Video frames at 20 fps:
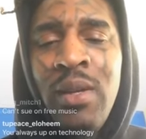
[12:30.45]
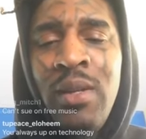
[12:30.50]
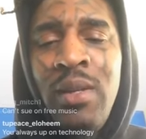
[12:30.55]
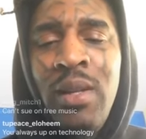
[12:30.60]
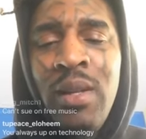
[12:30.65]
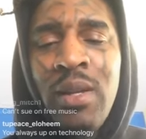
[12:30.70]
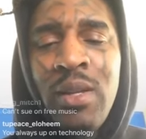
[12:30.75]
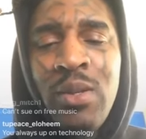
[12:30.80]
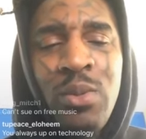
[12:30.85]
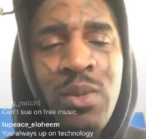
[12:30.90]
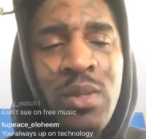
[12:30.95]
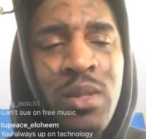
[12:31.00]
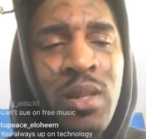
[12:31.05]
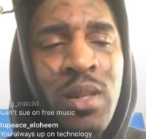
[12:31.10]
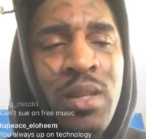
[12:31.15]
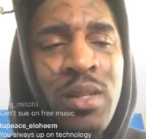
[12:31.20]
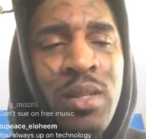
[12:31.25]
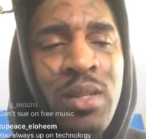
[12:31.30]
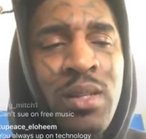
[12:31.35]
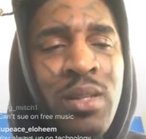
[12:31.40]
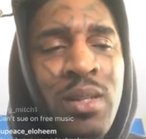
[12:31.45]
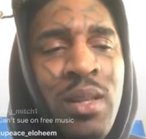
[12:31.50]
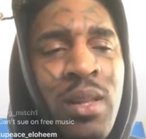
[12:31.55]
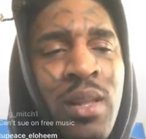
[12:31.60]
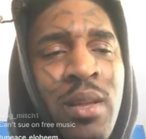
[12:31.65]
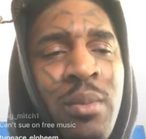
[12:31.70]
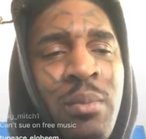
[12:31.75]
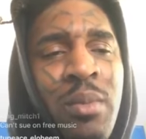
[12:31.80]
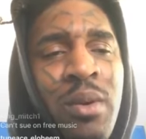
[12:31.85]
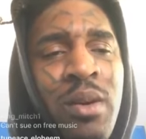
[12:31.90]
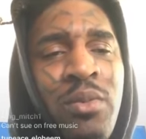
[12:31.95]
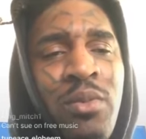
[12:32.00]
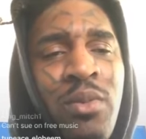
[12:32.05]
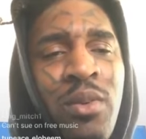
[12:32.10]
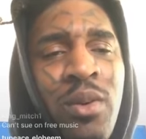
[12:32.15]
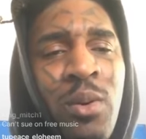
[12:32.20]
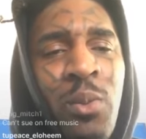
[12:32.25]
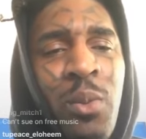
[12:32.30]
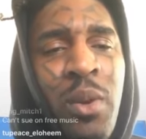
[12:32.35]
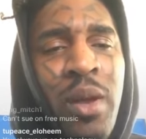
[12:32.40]
Niggas was listening like a
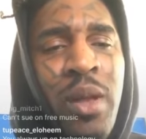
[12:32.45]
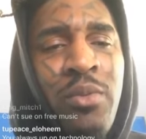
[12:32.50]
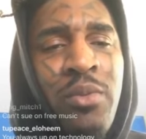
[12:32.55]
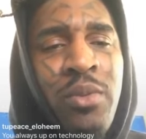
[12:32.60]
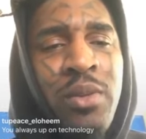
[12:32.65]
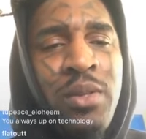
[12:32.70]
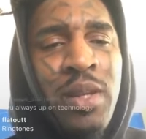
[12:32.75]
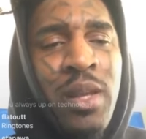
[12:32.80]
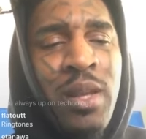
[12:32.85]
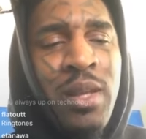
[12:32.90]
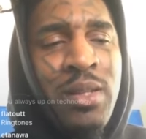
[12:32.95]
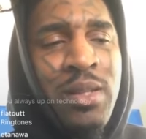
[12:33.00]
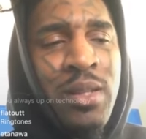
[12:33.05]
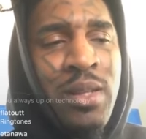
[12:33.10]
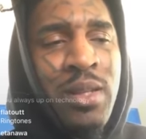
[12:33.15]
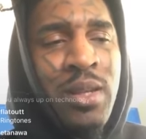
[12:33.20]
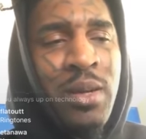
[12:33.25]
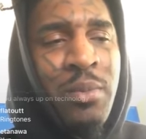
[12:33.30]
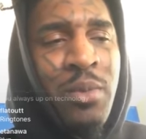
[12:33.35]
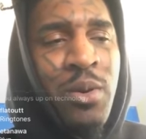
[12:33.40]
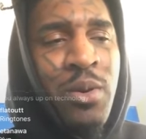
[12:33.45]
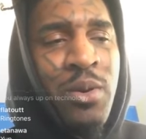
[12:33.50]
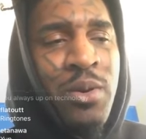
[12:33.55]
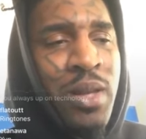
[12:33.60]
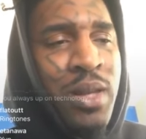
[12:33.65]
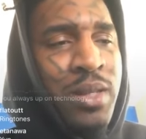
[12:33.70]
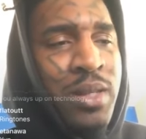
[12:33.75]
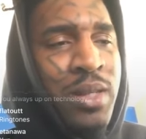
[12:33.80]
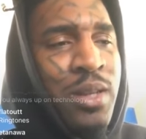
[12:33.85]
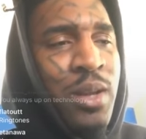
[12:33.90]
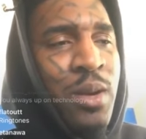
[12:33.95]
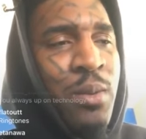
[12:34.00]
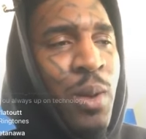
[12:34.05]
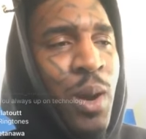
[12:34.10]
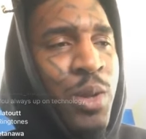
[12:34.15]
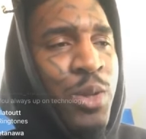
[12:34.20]
motherfucker waiting for Jay Z come on that shit. Don't about